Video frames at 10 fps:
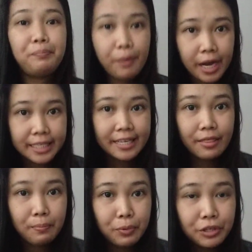But
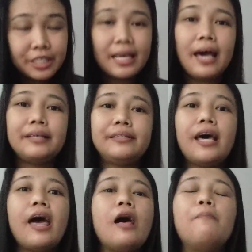the book says
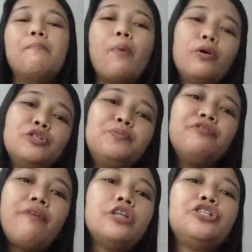most
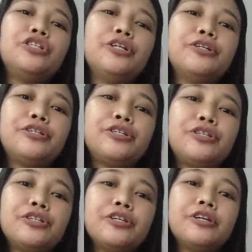
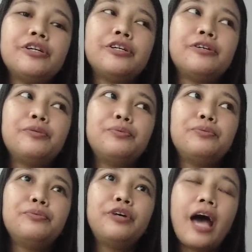professionals
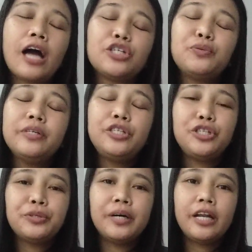would actually
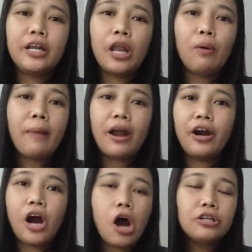do it no
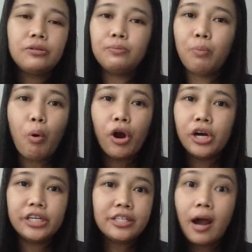matter how bored
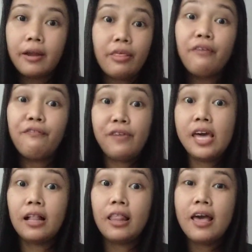or tired they feel.